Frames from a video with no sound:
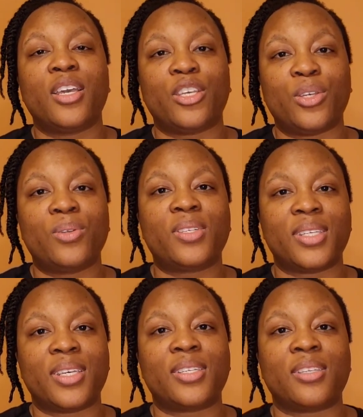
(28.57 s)
use
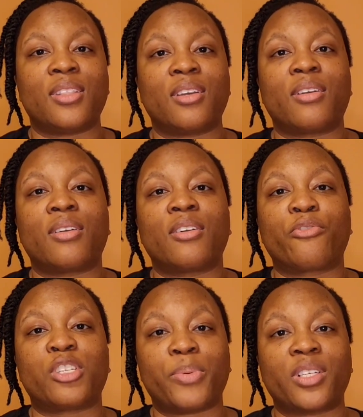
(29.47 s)
these in their
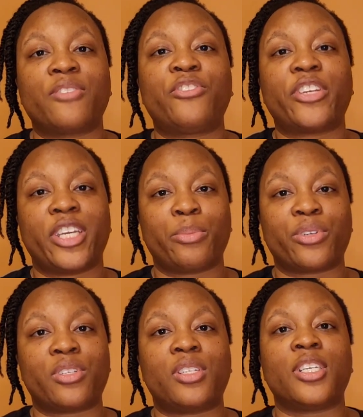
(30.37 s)
respective
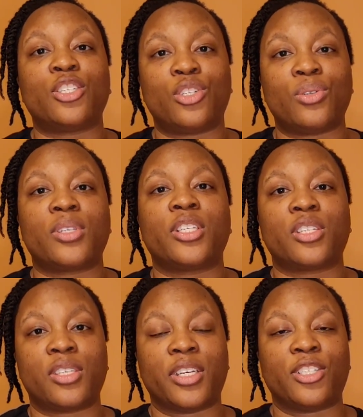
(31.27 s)
chambers to introduce
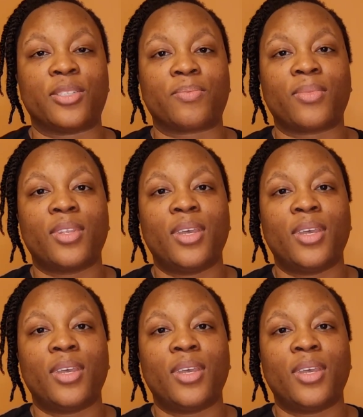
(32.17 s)
legislation.